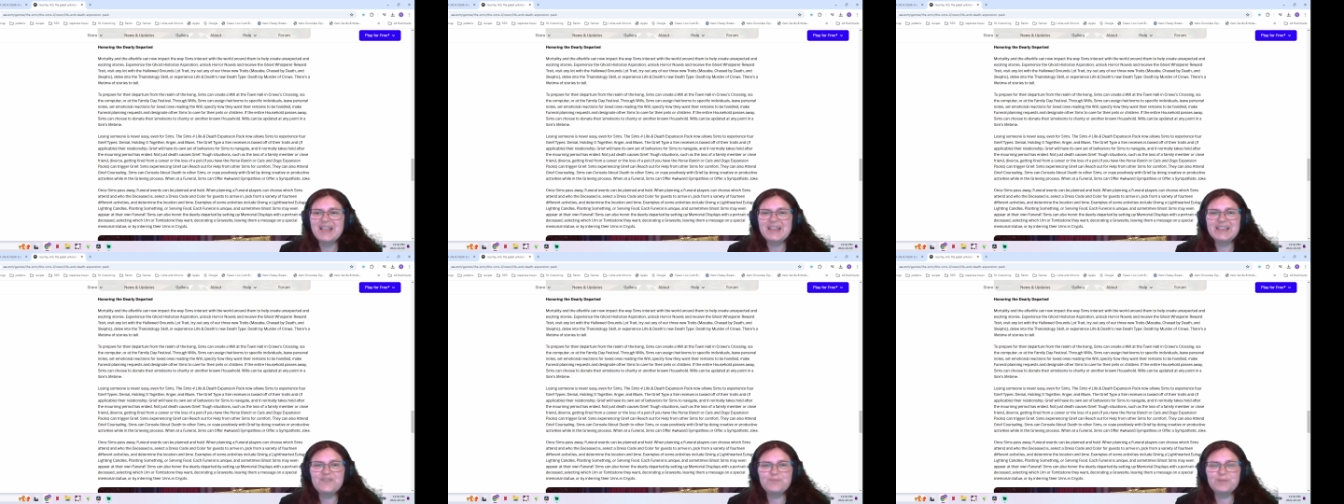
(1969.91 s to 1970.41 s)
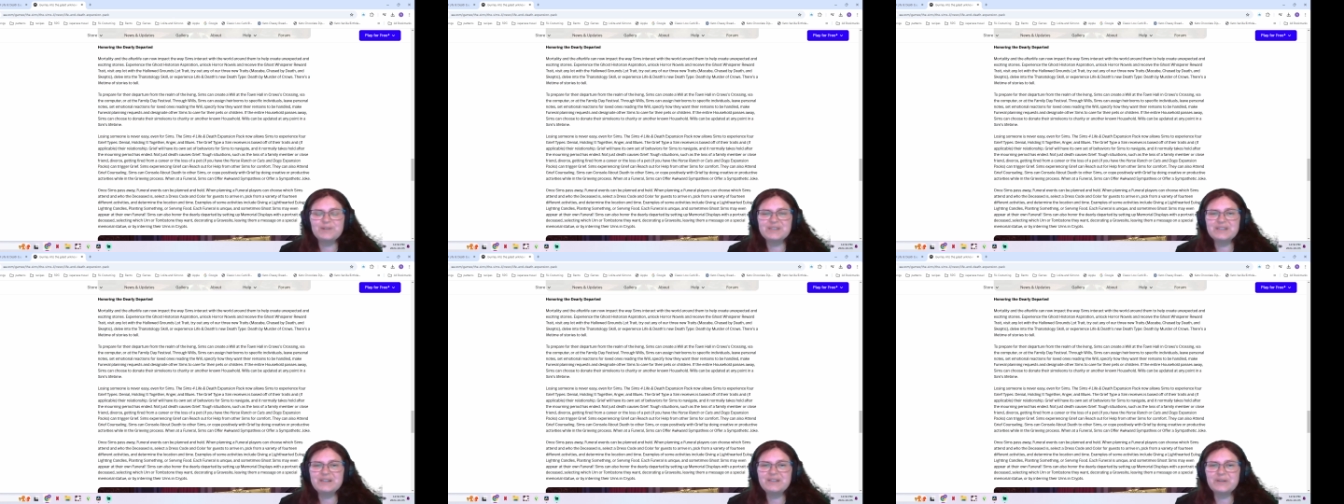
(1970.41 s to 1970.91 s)
leave
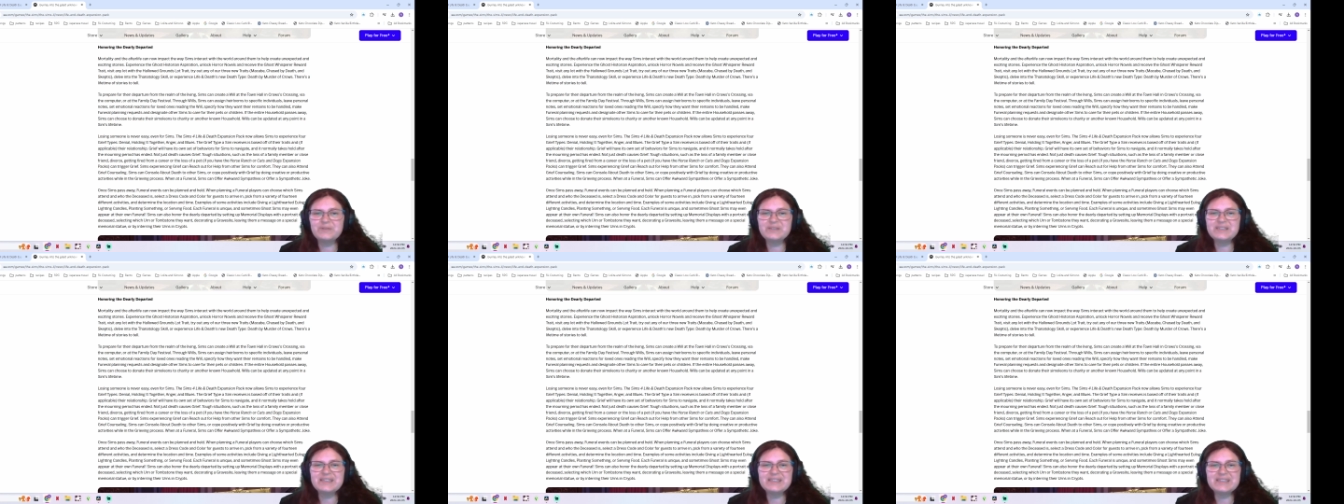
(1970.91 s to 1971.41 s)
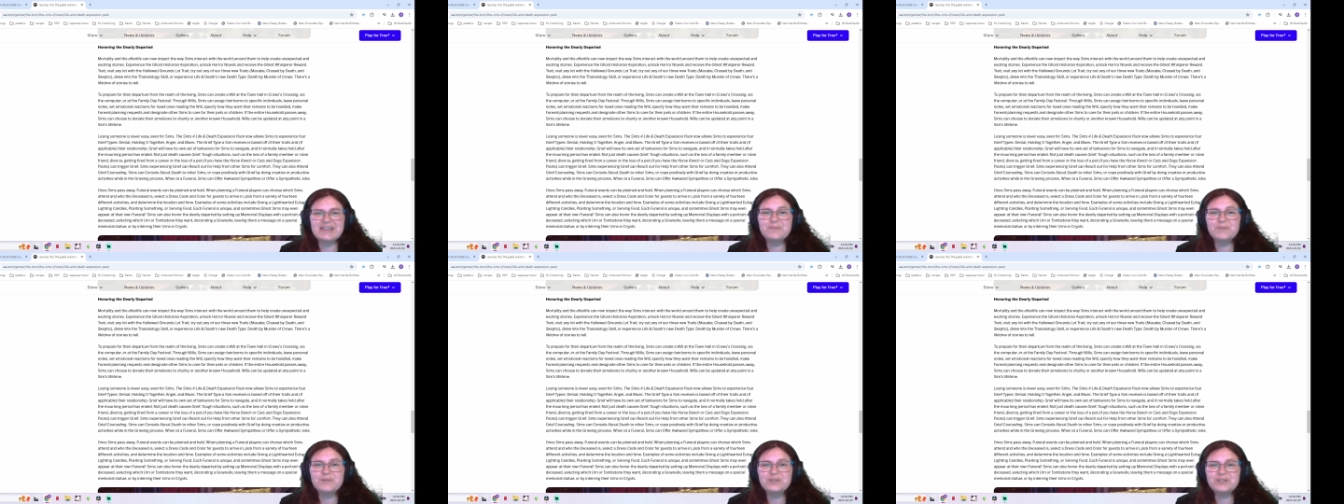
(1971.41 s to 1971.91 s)
personal notes, set
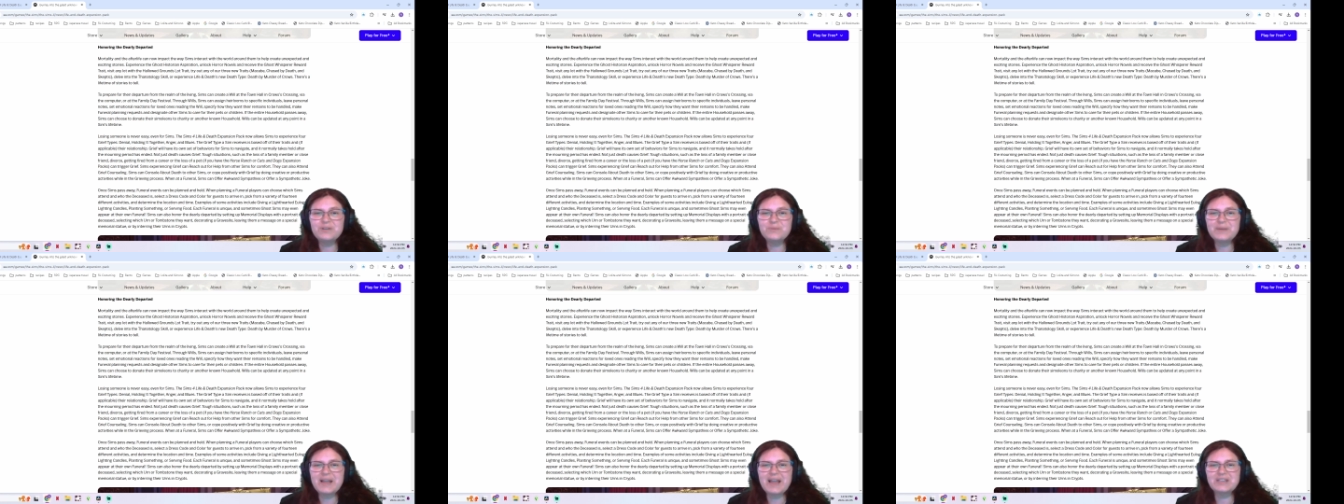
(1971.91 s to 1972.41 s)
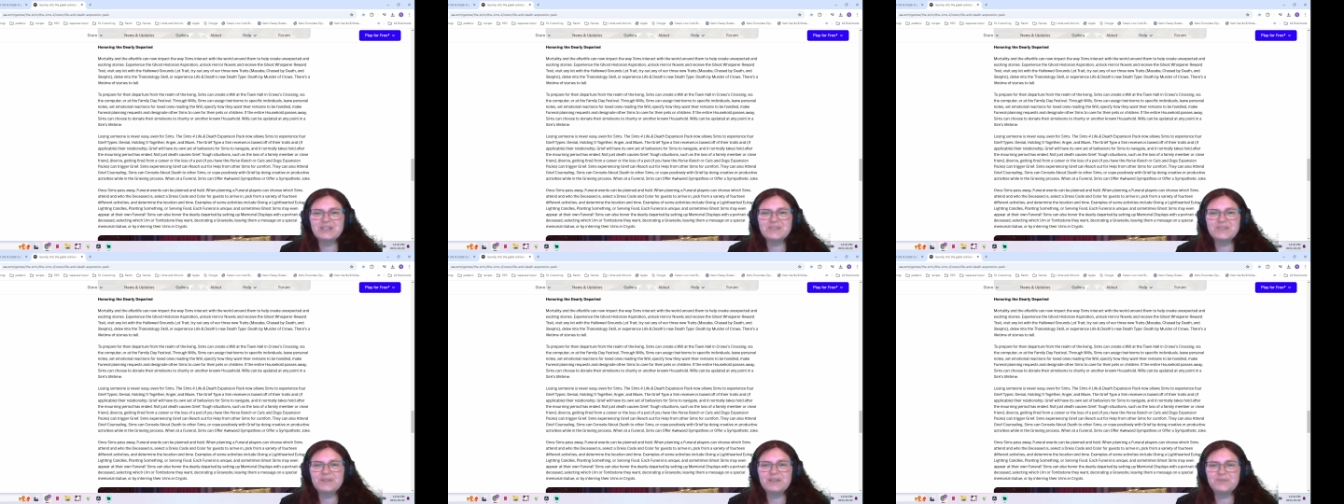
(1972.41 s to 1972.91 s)
emotional reactions
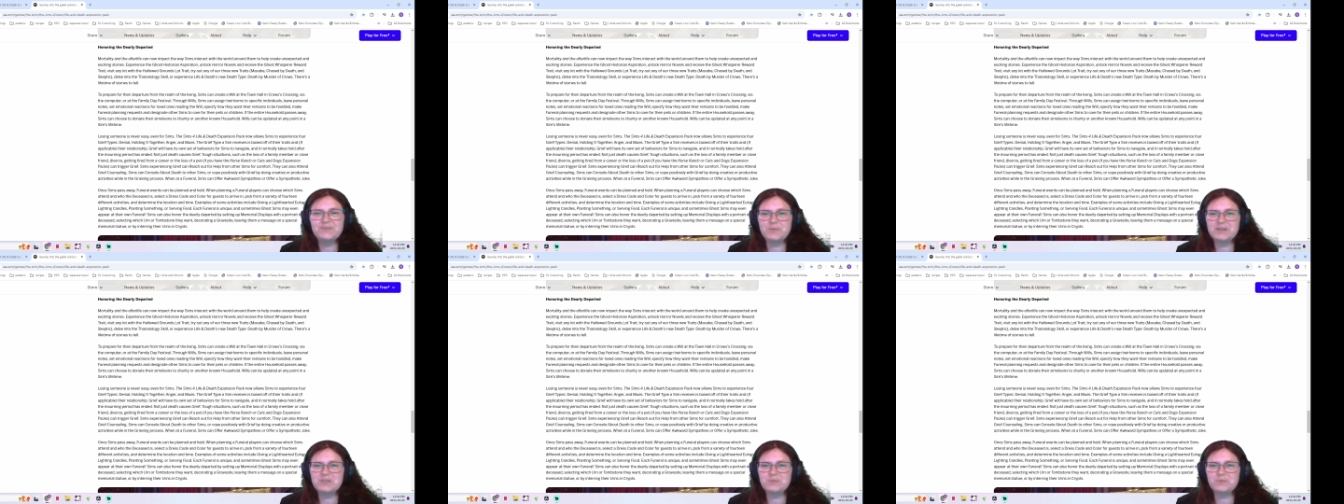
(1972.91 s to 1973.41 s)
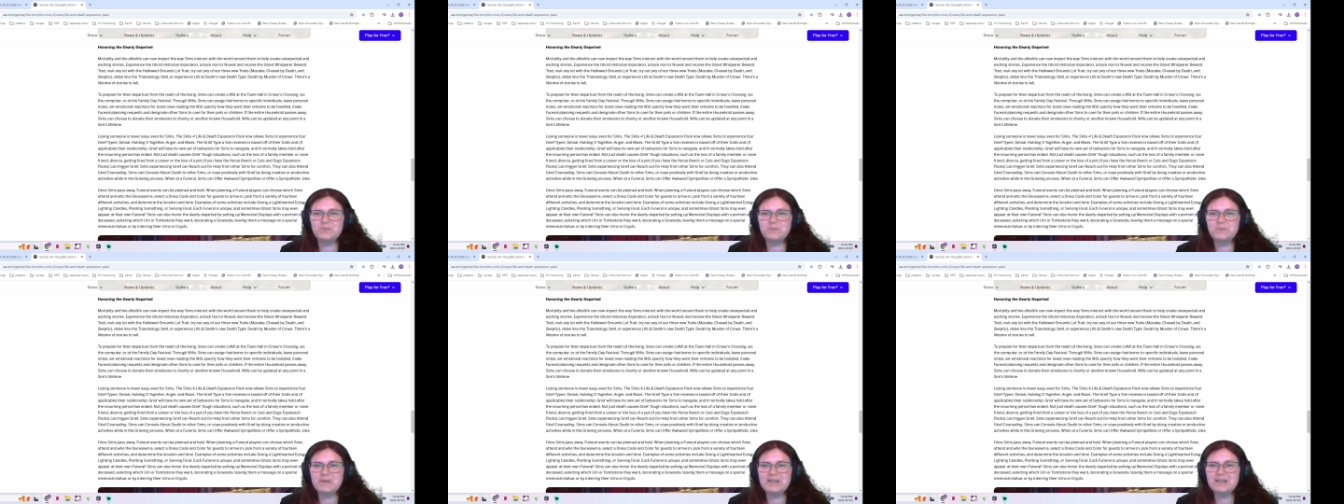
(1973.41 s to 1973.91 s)
for loved ones
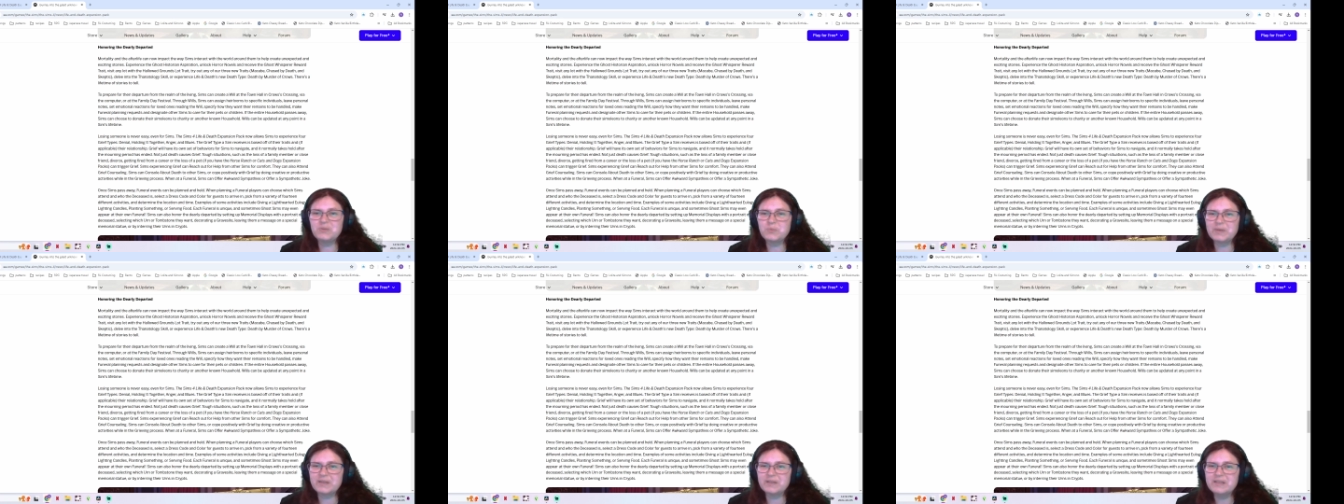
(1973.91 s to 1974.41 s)
reading the will,